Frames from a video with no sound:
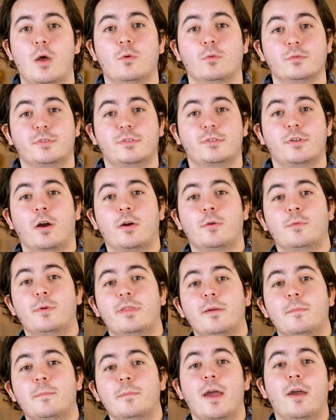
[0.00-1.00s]
We'll start
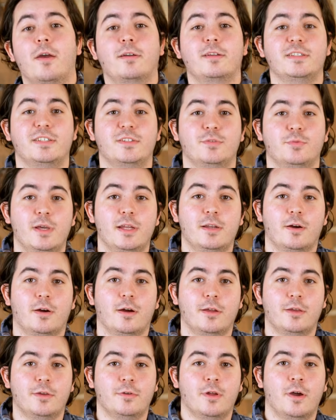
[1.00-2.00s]
with America's
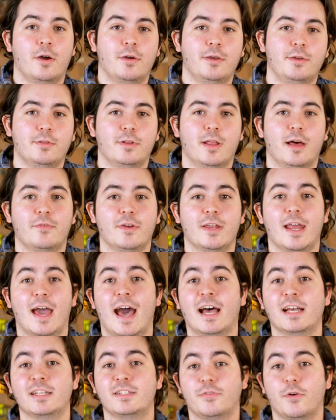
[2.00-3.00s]
sweetheart, you know it, you love it,
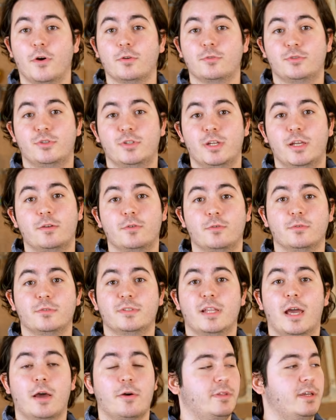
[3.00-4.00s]
asphalt
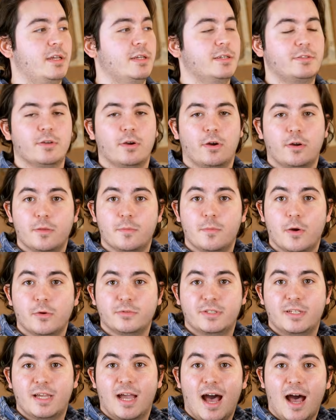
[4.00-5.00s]
shingles. Now these are the
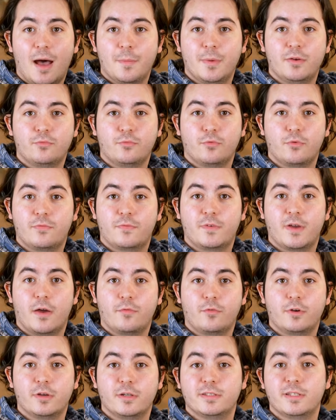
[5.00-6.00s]
most common roof
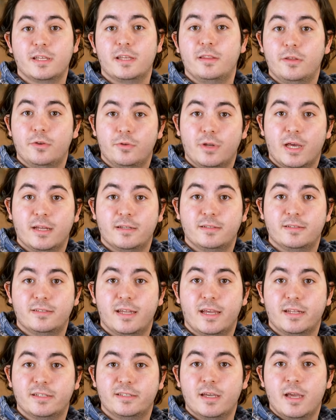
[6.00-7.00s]
coverings in the United
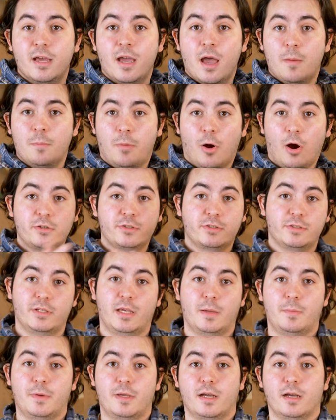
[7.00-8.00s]
States,
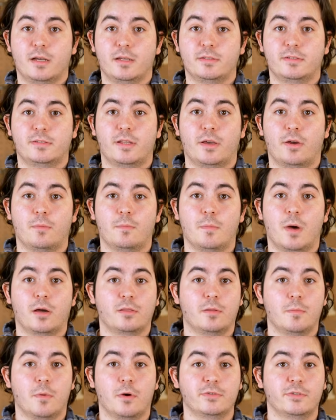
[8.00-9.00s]
partially because they're
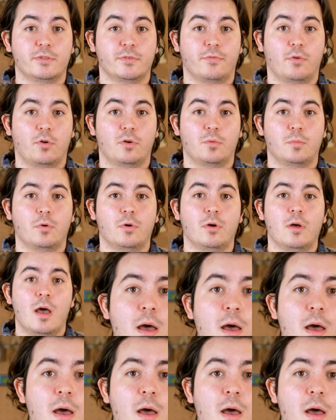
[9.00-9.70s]
among the most affordable,